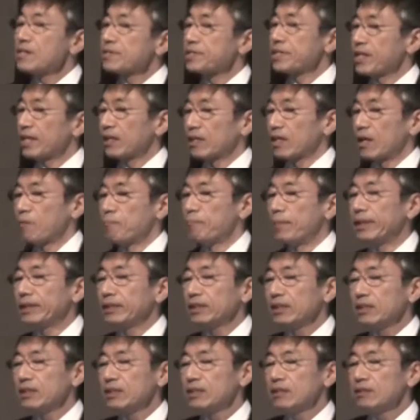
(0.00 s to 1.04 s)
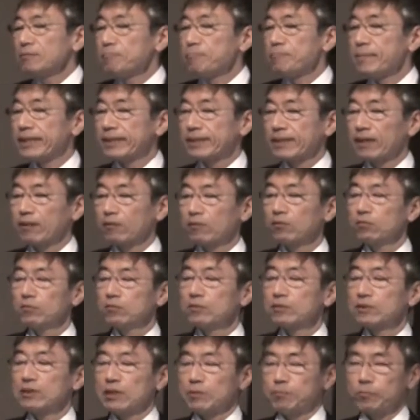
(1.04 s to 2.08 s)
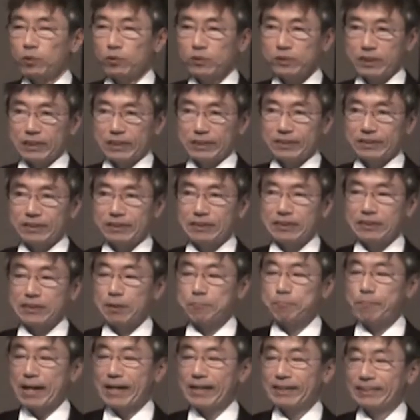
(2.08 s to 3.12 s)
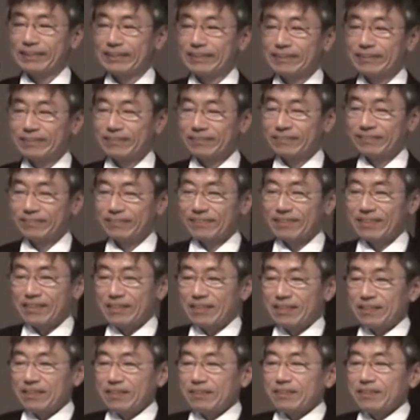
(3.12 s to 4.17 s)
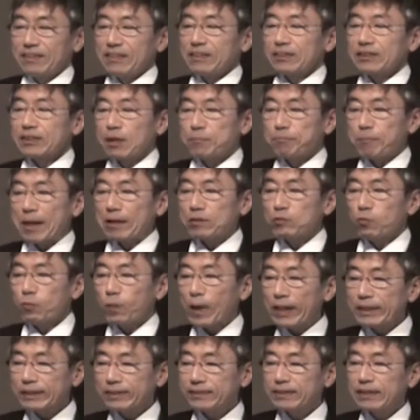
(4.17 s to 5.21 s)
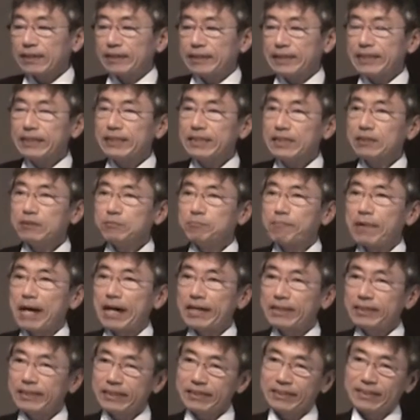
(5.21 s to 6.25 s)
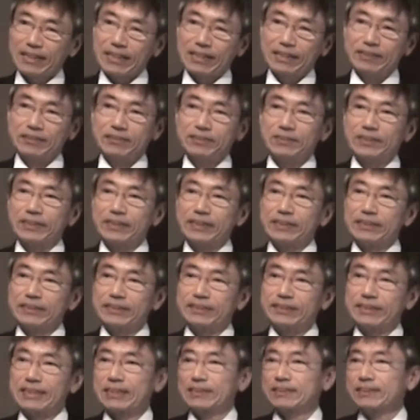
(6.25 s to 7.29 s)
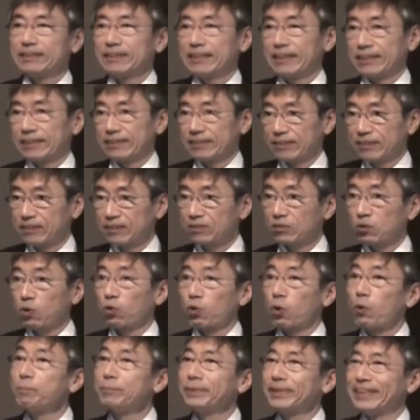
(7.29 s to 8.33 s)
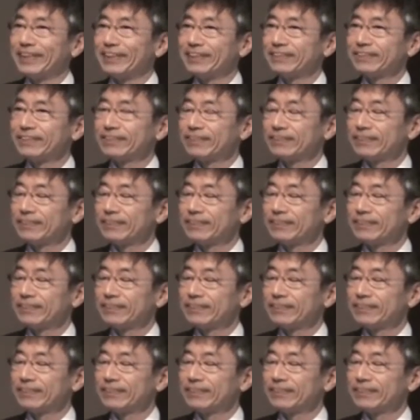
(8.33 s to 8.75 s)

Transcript: There are many metal deposits in Japan. Japan was a leading mining country just like Colombia.